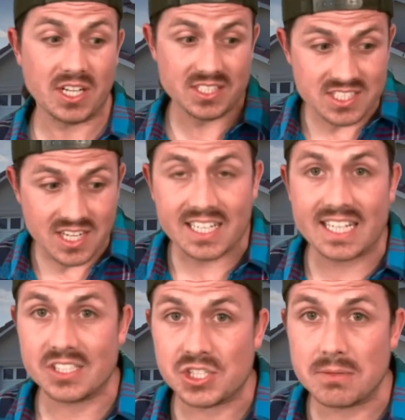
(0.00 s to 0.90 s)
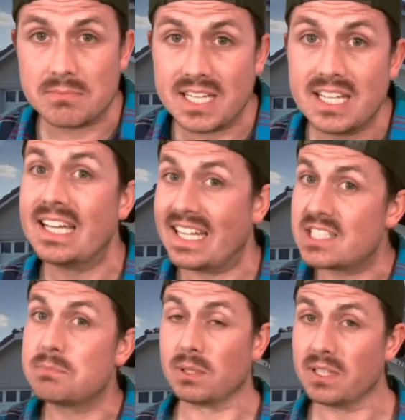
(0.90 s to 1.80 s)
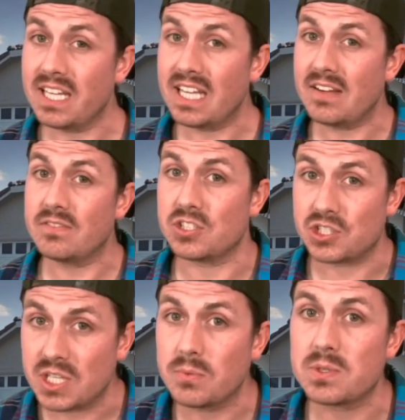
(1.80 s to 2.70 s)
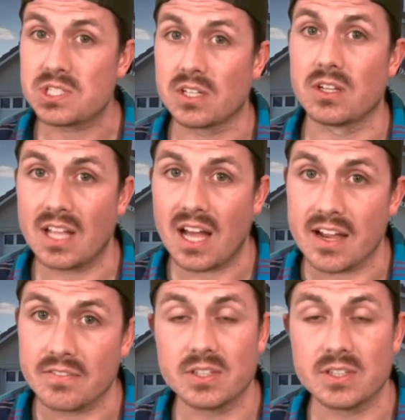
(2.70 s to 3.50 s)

got stuck in the chimney, it's believed she was still alive.